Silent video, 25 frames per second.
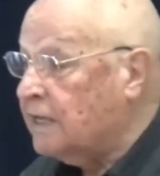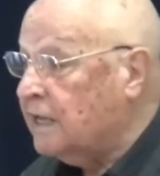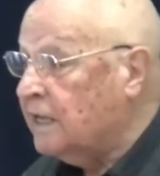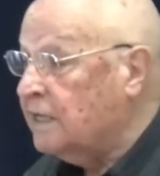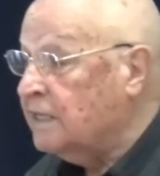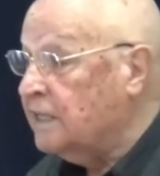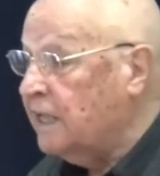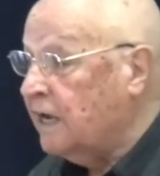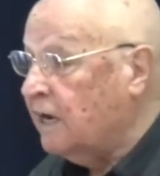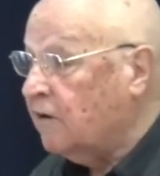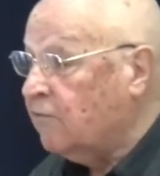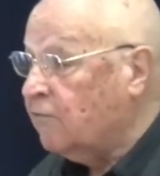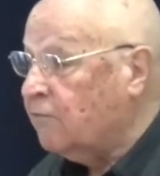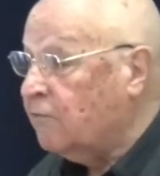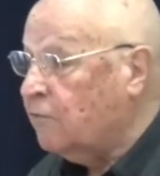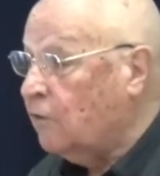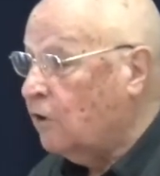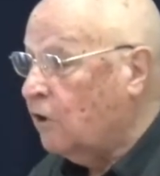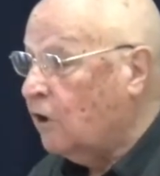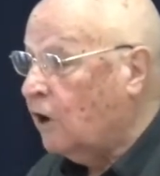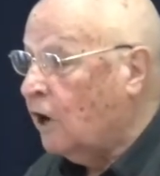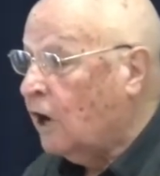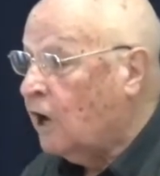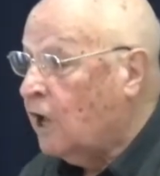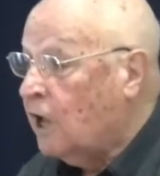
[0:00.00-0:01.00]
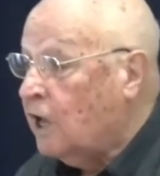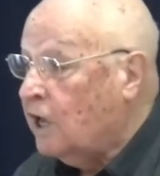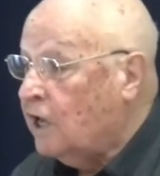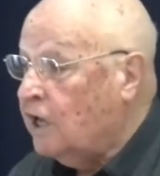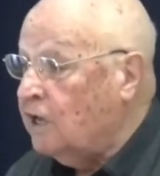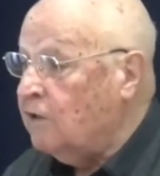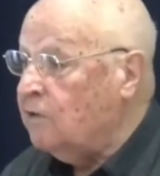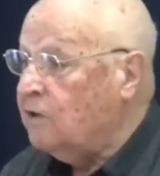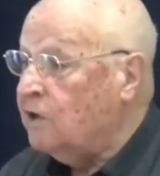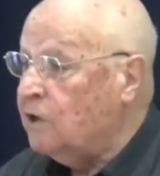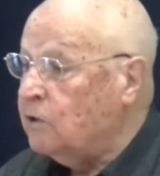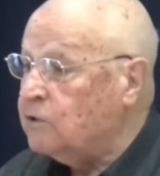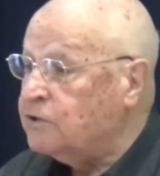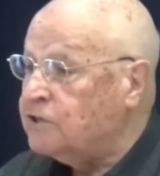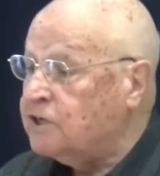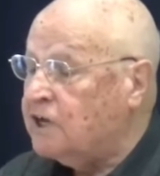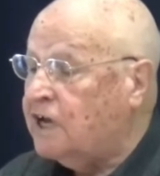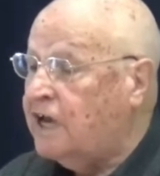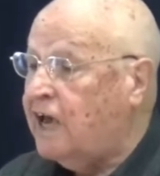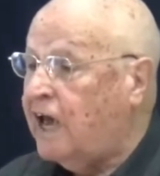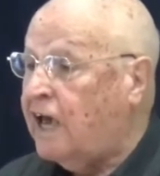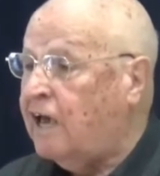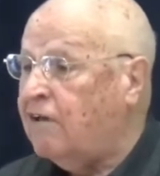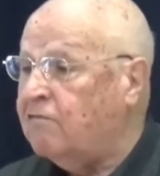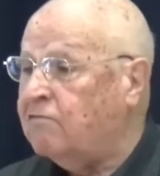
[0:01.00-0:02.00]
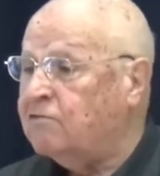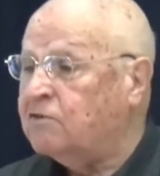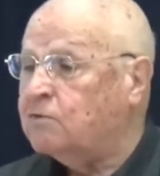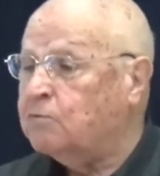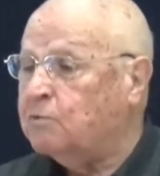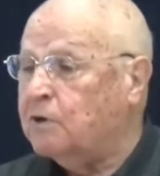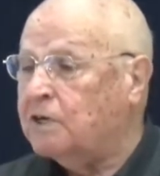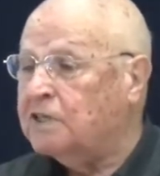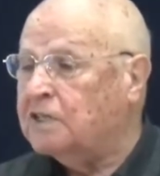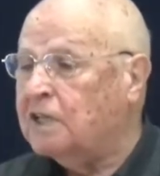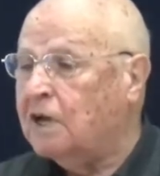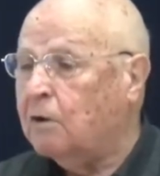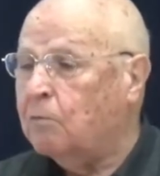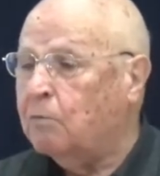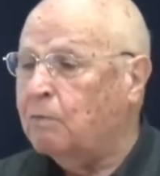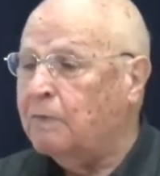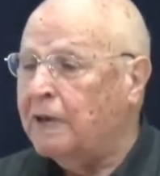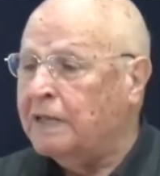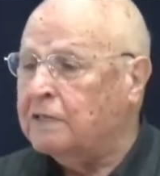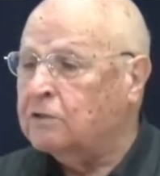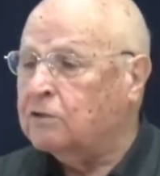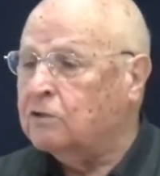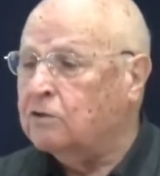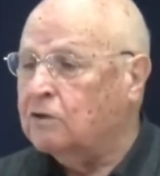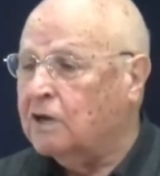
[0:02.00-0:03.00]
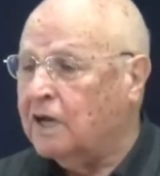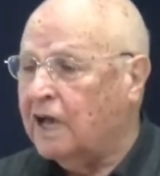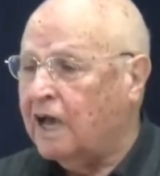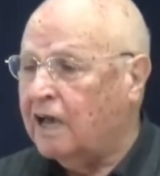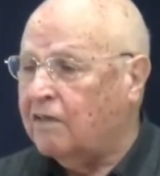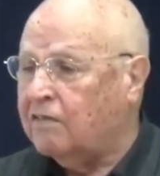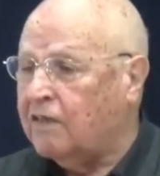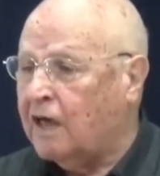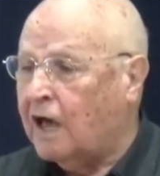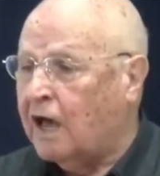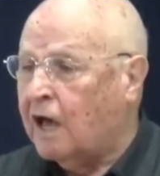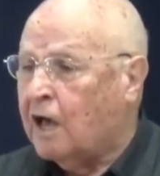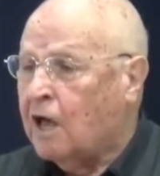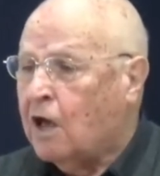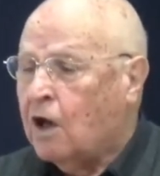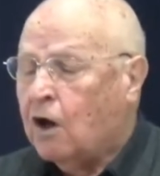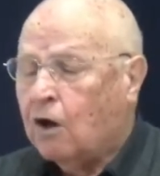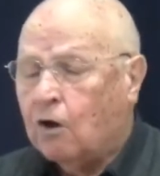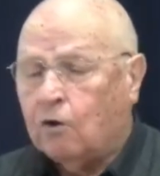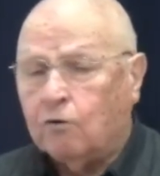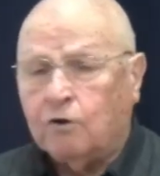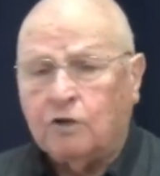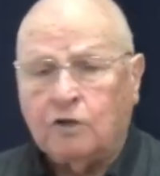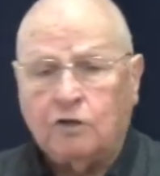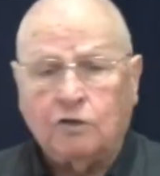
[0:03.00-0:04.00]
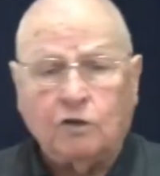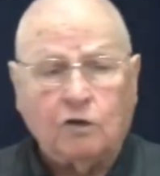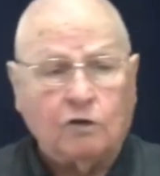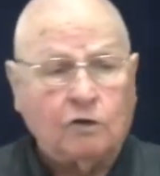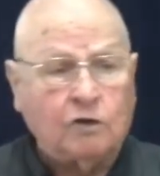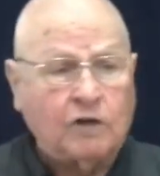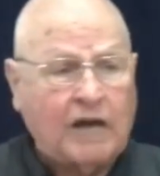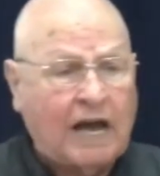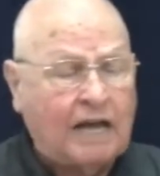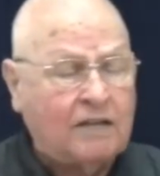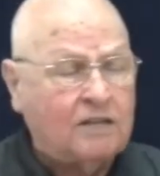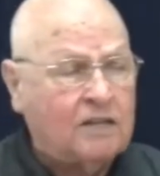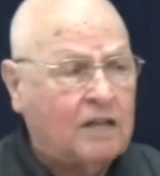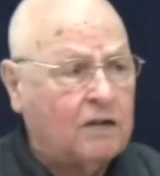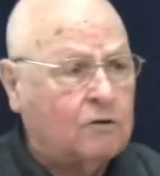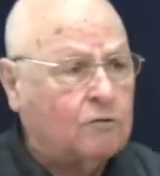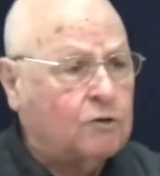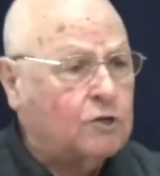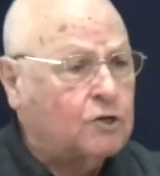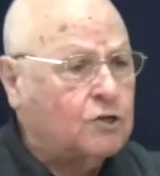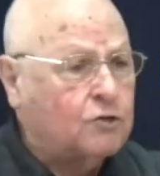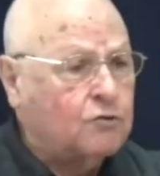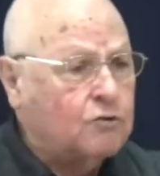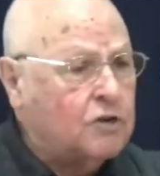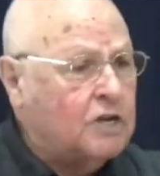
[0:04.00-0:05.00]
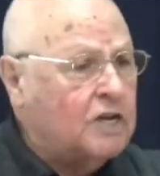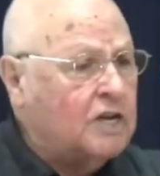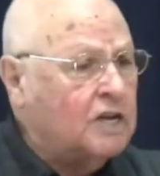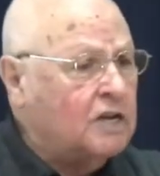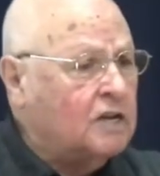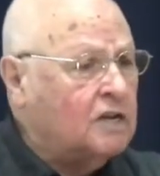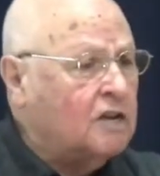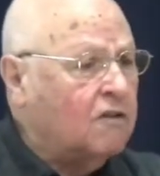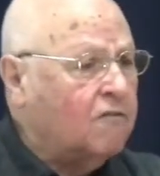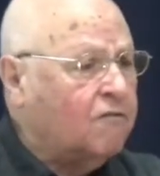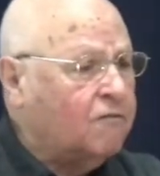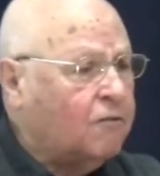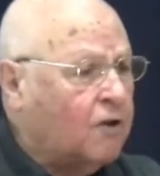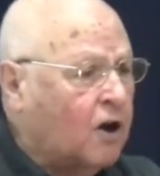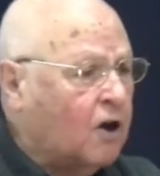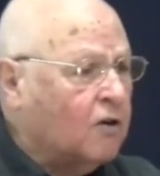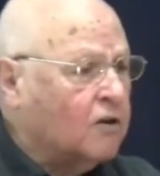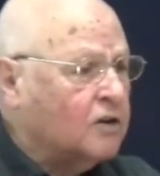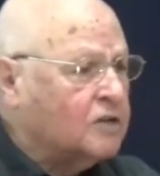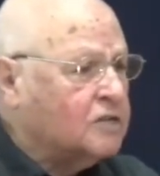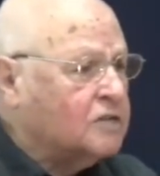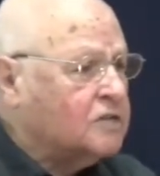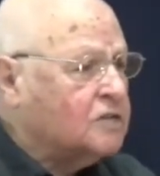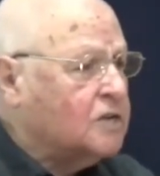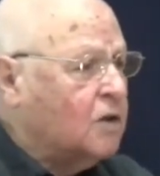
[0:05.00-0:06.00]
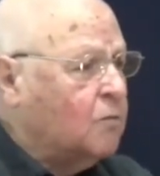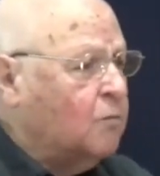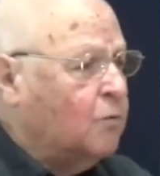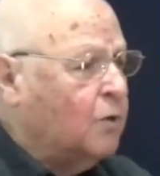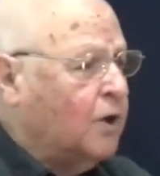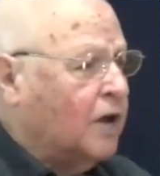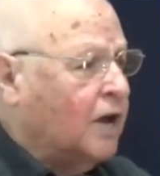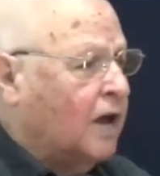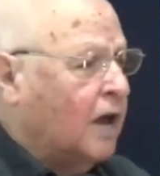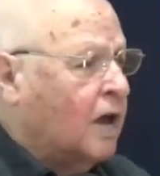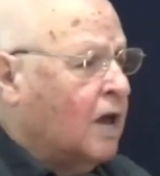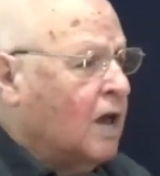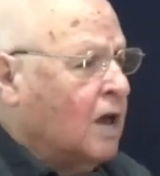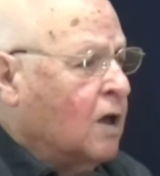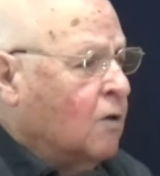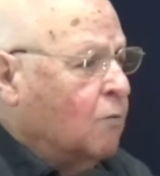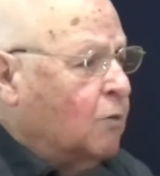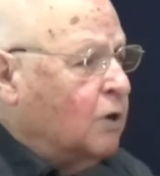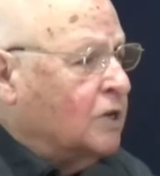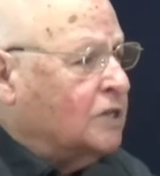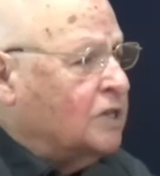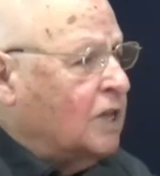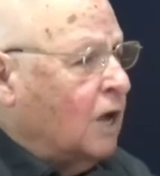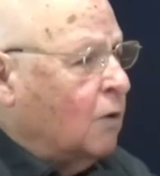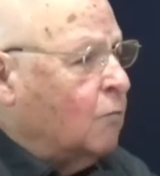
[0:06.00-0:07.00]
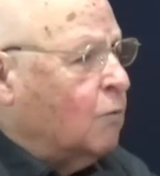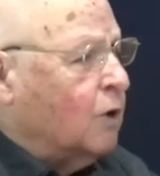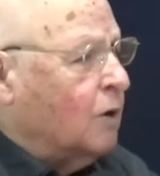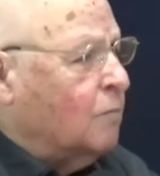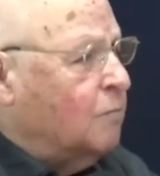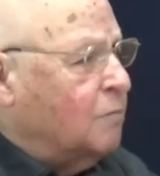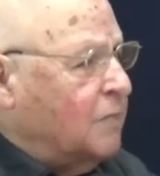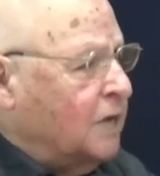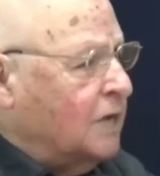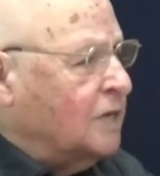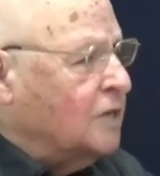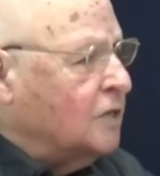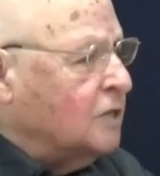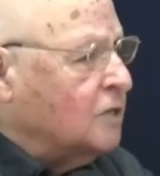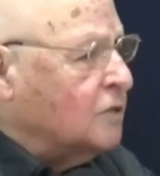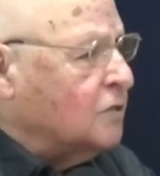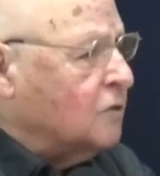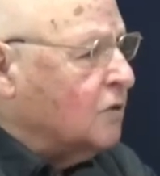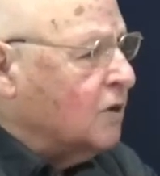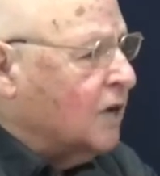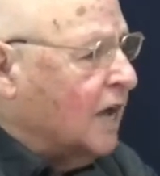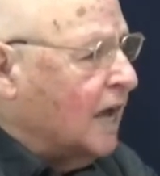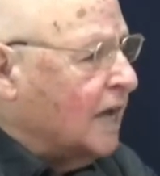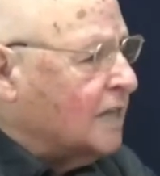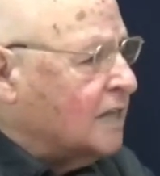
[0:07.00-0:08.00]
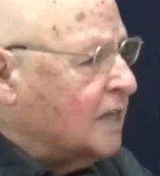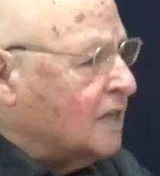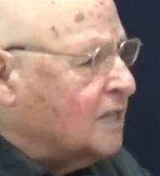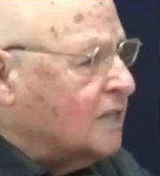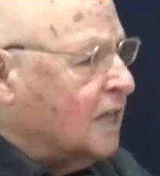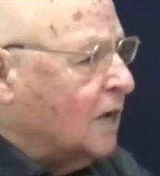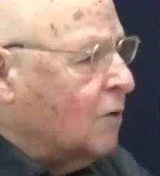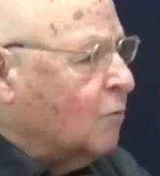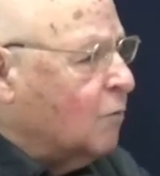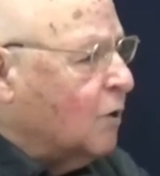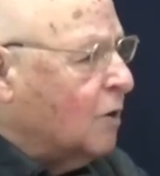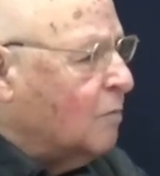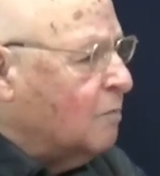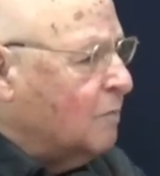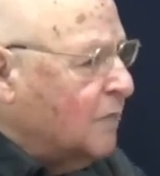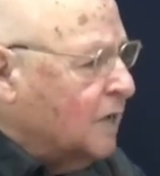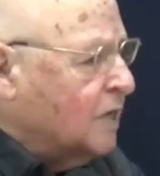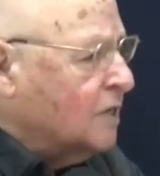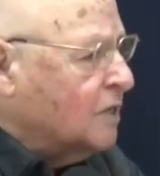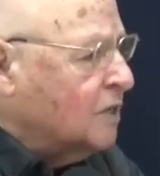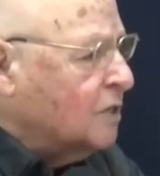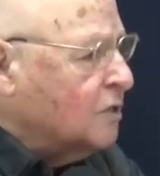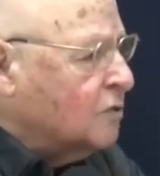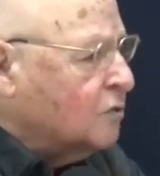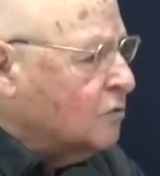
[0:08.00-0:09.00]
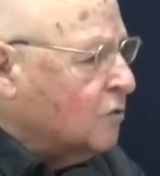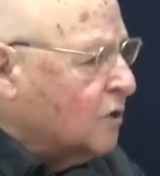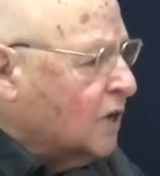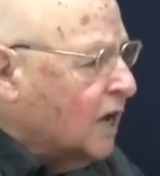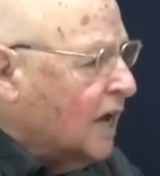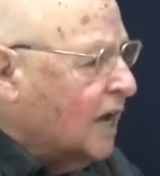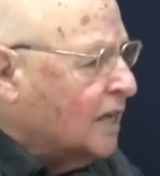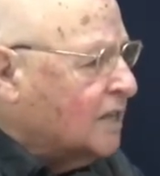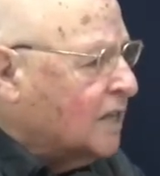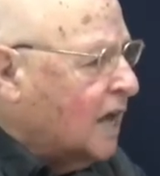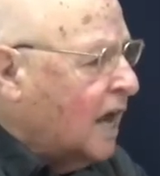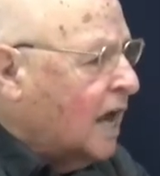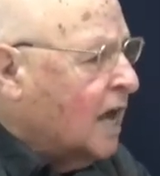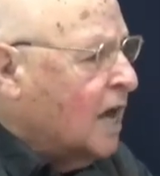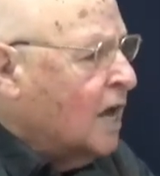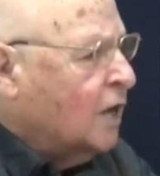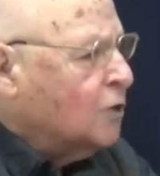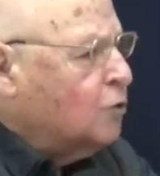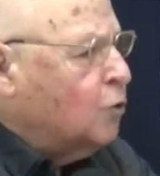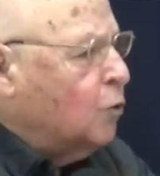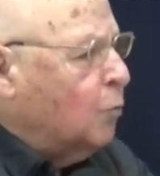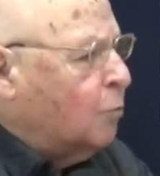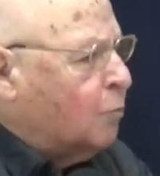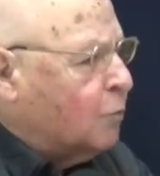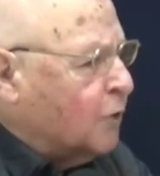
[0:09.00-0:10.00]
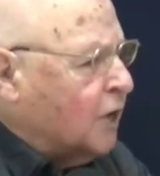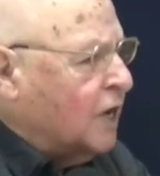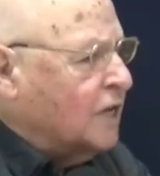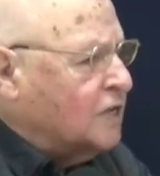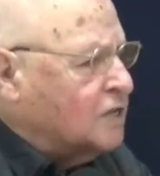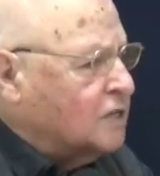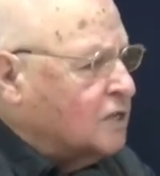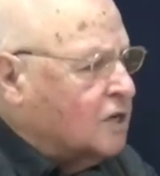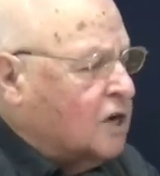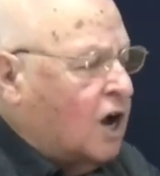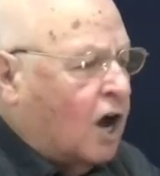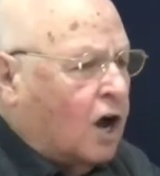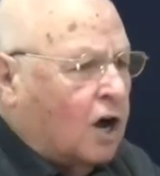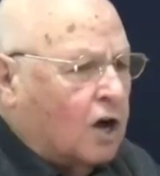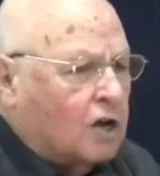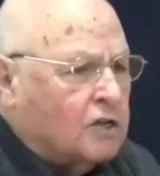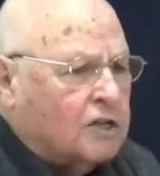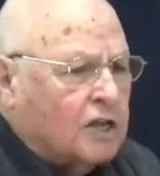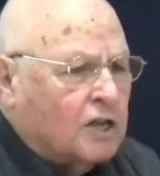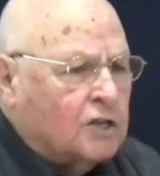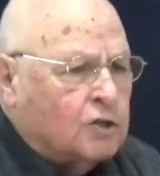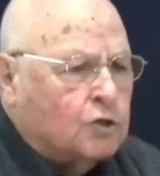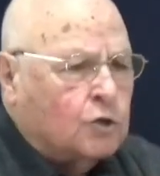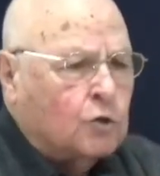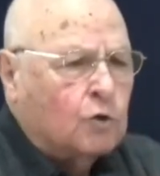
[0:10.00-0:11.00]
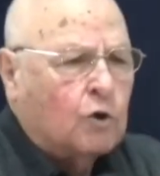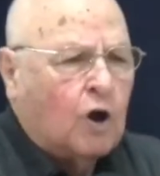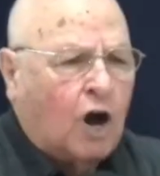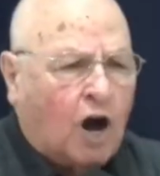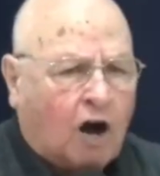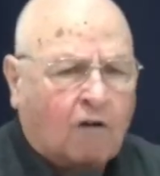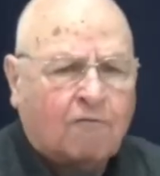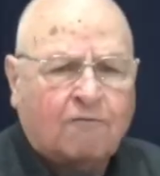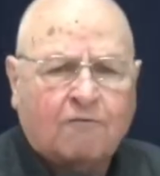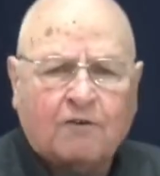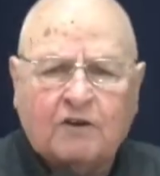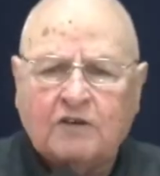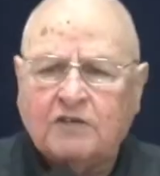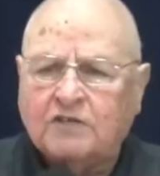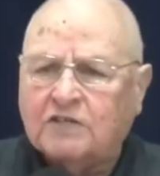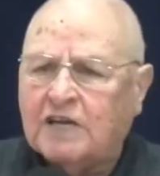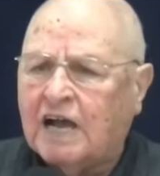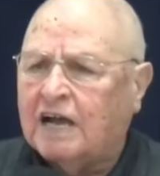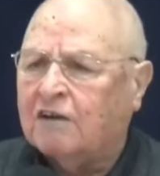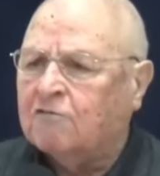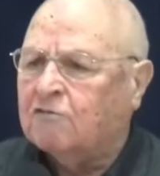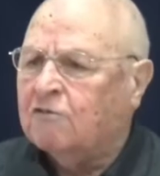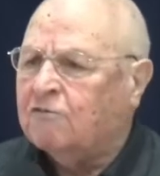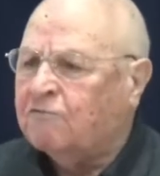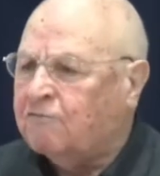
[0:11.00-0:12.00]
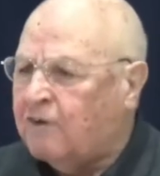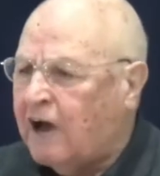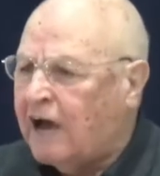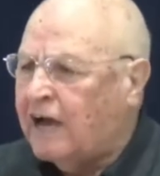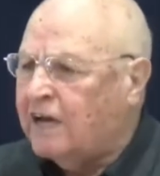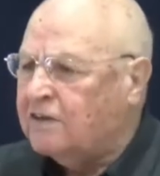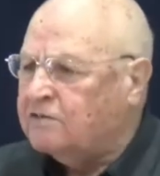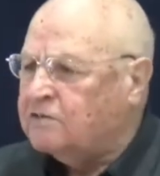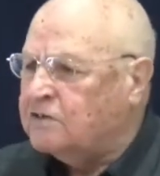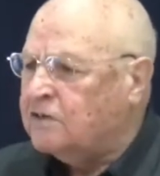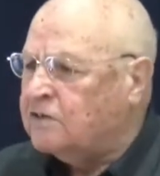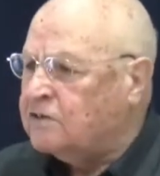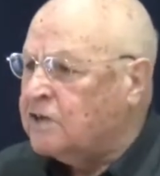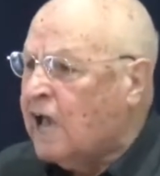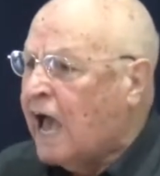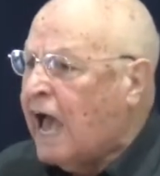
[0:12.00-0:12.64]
And therefore, in those caves where they met together, or in the, under a tree in the forest somewhere, where they were meeting together to praise God and to offer sacrifices